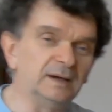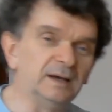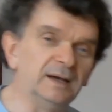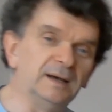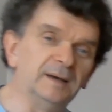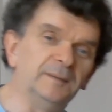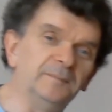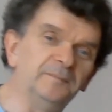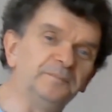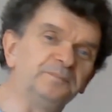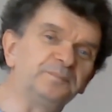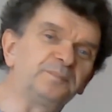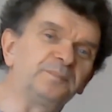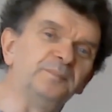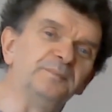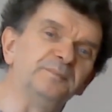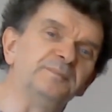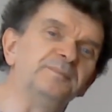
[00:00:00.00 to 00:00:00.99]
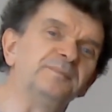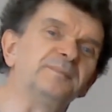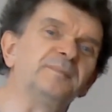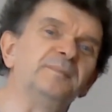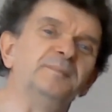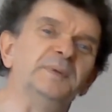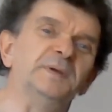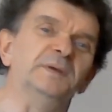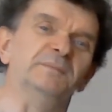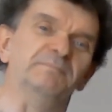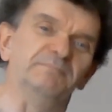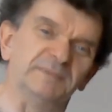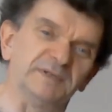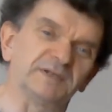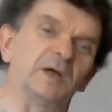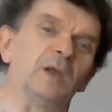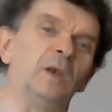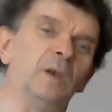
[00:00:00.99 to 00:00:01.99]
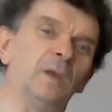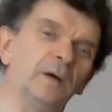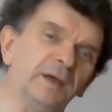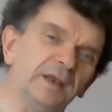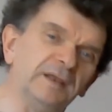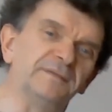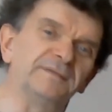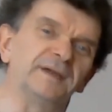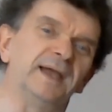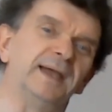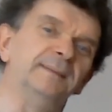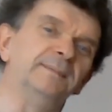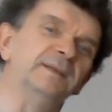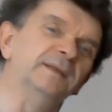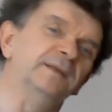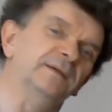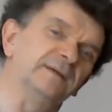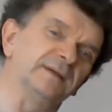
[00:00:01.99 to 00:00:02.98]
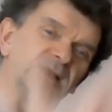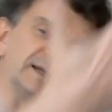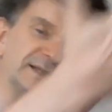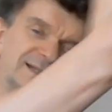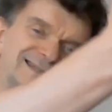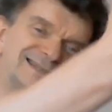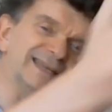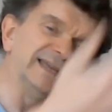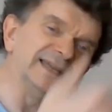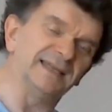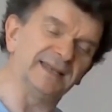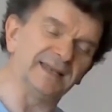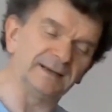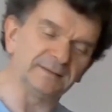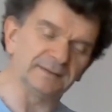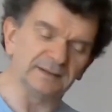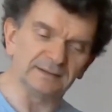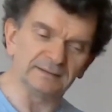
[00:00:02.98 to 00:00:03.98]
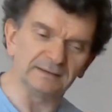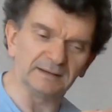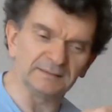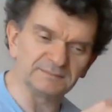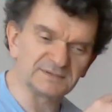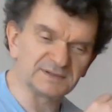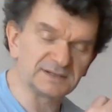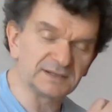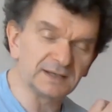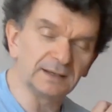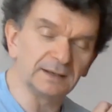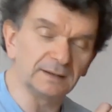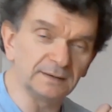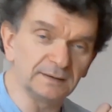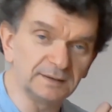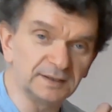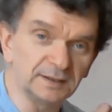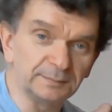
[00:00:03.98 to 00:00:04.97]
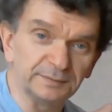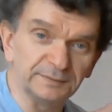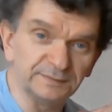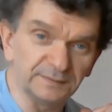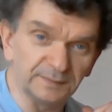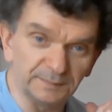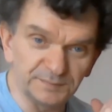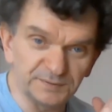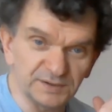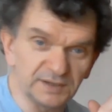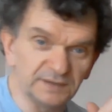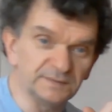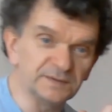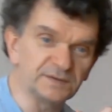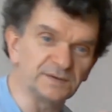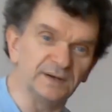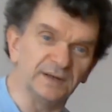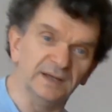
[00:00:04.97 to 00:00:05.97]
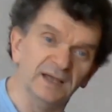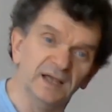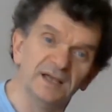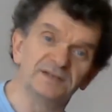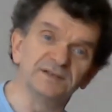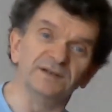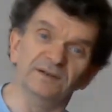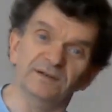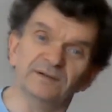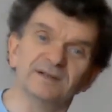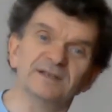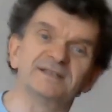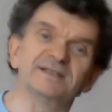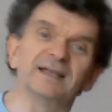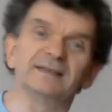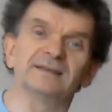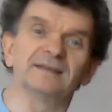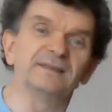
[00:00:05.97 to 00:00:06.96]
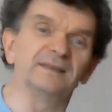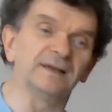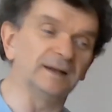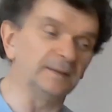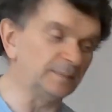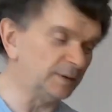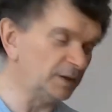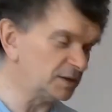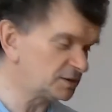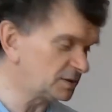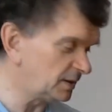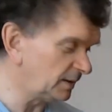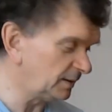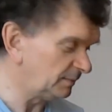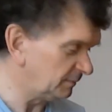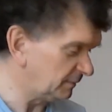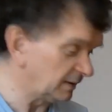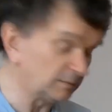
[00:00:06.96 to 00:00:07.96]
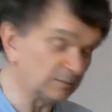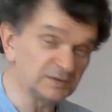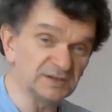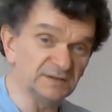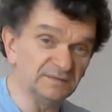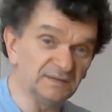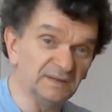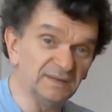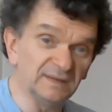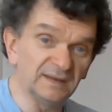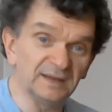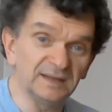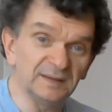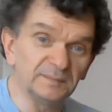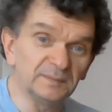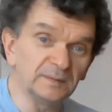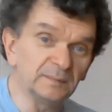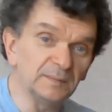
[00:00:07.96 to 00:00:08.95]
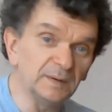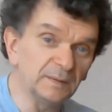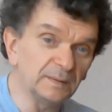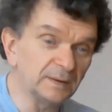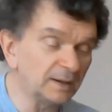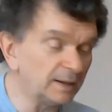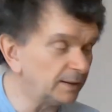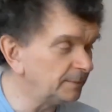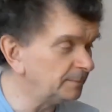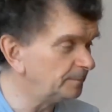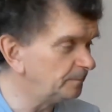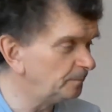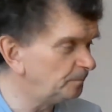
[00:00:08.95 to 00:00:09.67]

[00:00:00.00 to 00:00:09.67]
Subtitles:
But it's got a long enough cable that you can actually take it out and stick it on the top of your observatory, so you can set the thing up initially. And once you've done that, it'll be okay.